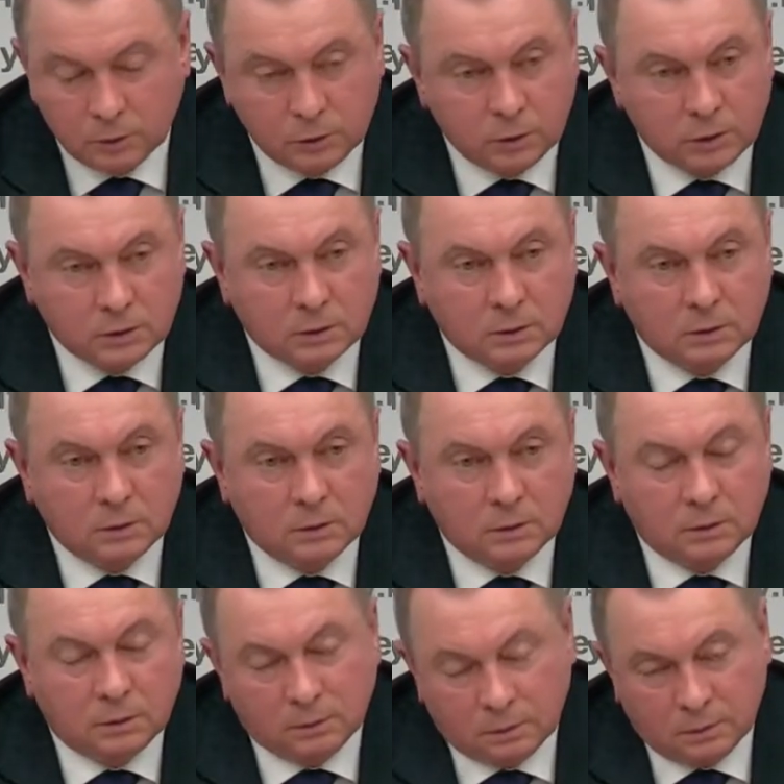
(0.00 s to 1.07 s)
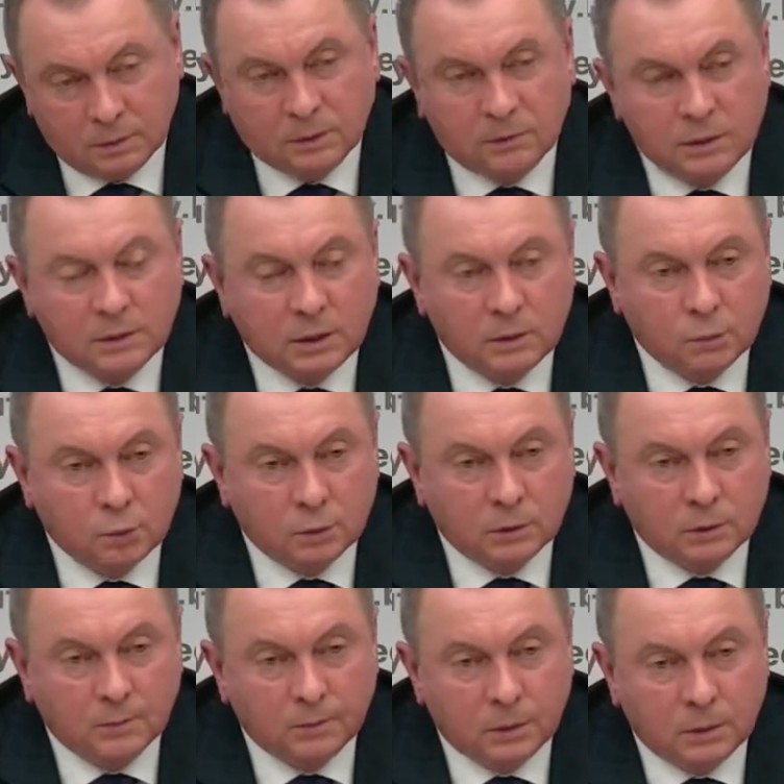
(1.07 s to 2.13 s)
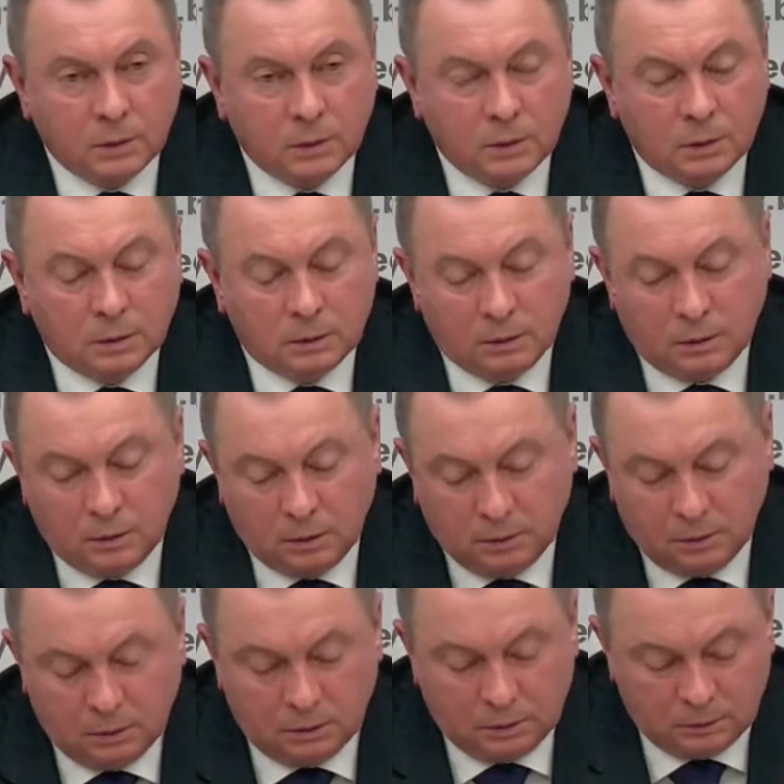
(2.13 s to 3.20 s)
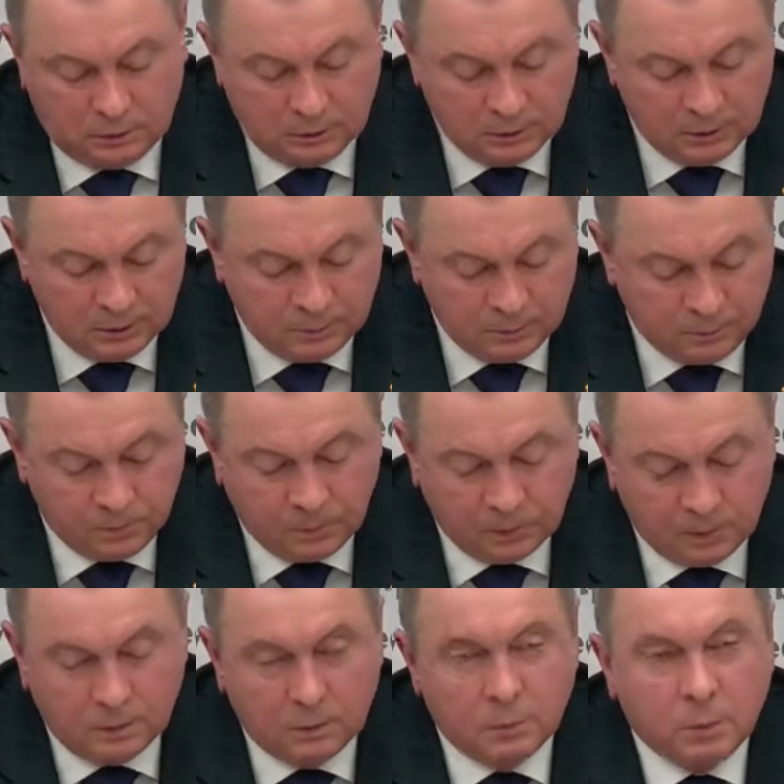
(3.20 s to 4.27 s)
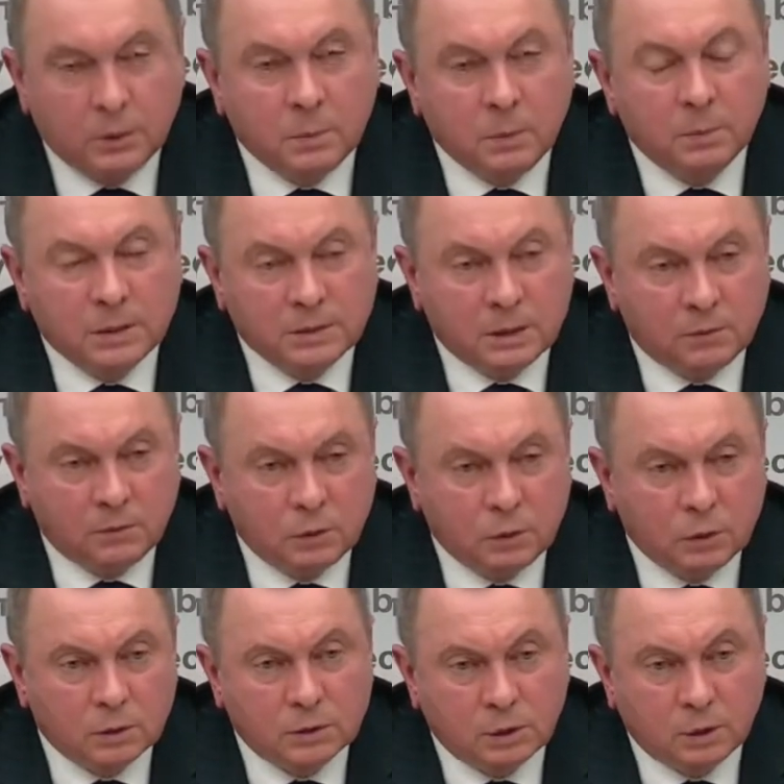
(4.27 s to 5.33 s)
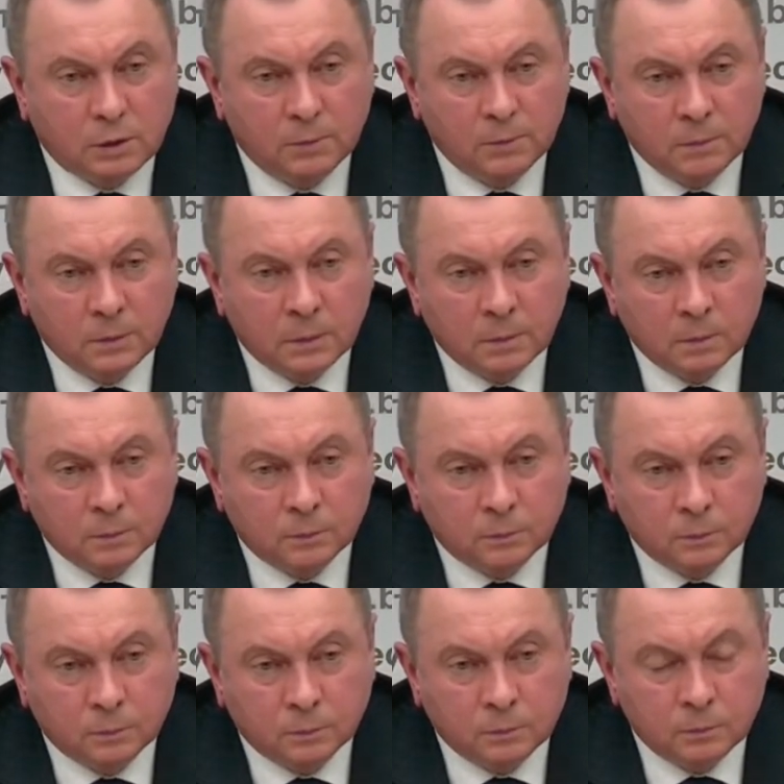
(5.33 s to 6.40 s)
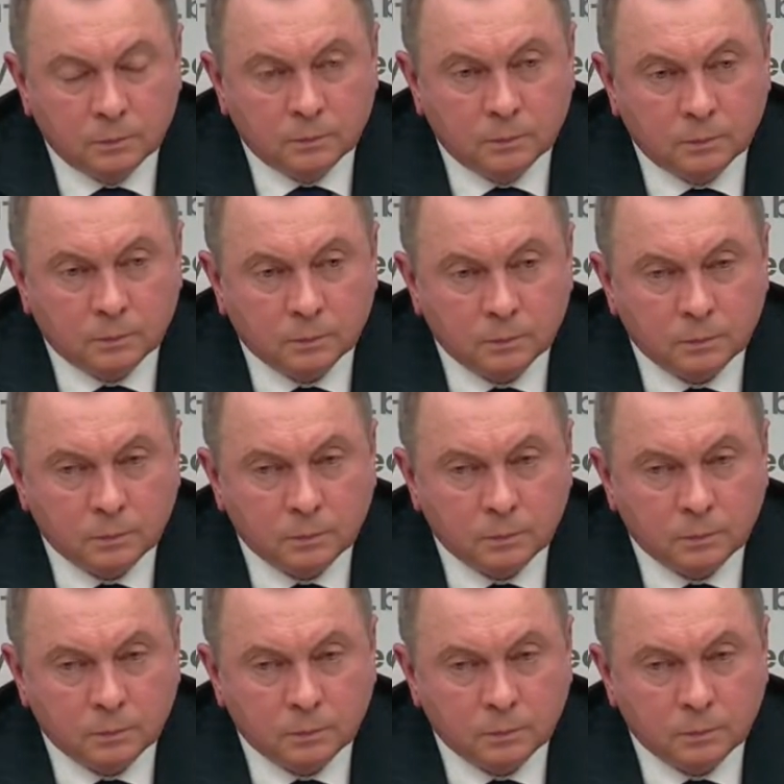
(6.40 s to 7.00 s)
transporting our goods through Lithuanian ports or Latvian ports. So we will take the corresponding